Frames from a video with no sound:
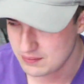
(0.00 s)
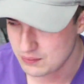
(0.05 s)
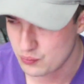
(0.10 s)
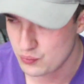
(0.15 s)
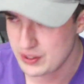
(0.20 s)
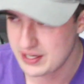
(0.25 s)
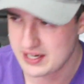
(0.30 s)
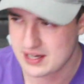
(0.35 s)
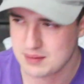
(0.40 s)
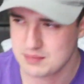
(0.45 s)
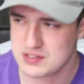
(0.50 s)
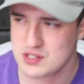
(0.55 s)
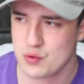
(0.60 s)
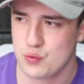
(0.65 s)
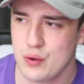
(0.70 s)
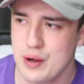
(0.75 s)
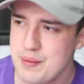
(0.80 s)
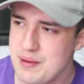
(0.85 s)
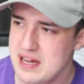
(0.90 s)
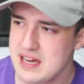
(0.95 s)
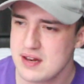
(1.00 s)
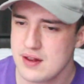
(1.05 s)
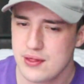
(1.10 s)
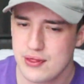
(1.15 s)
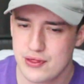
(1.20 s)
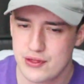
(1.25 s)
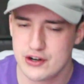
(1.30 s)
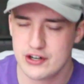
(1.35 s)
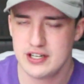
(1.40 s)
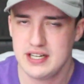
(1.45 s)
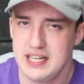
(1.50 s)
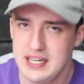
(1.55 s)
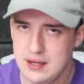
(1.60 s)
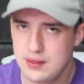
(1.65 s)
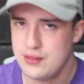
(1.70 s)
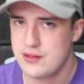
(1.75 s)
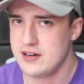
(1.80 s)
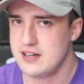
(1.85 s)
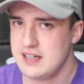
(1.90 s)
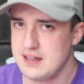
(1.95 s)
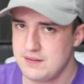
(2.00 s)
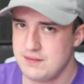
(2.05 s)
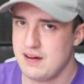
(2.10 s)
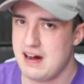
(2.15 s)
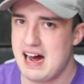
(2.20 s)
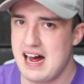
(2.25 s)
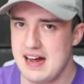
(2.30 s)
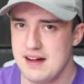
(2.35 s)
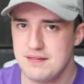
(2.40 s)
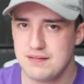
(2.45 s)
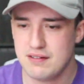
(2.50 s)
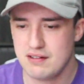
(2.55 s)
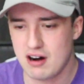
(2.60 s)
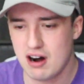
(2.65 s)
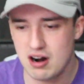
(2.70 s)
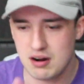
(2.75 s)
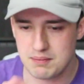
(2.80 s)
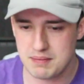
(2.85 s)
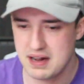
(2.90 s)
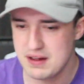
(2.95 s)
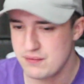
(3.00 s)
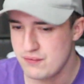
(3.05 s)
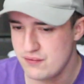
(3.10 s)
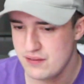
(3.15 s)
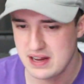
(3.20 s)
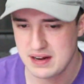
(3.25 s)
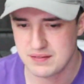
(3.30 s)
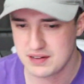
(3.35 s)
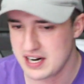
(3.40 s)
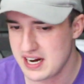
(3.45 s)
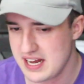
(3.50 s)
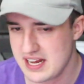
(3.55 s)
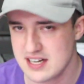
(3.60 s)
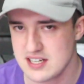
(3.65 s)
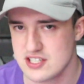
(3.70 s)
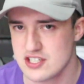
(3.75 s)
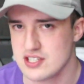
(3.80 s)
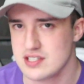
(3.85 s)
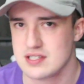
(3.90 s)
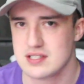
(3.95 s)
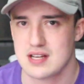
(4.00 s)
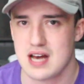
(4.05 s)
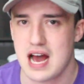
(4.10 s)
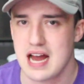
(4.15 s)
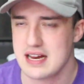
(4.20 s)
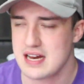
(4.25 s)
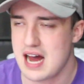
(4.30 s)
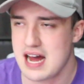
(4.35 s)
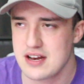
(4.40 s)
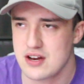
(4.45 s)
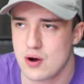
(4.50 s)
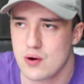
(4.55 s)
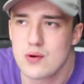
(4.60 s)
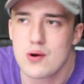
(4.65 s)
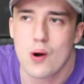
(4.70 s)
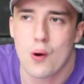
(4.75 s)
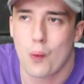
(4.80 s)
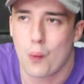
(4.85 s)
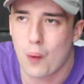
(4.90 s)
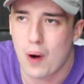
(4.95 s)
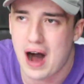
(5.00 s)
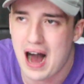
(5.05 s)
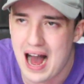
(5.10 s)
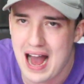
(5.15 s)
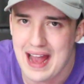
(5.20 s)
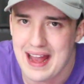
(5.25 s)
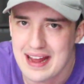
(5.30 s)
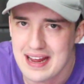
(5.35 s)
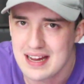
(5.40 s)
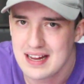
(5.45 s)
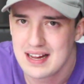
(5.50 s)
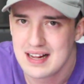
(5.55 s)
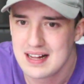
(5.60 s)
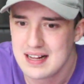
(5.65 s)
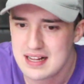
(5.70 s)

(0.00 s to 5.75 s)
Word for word: when it comes to women, 30, 35 are my favorite ages. I don't know why.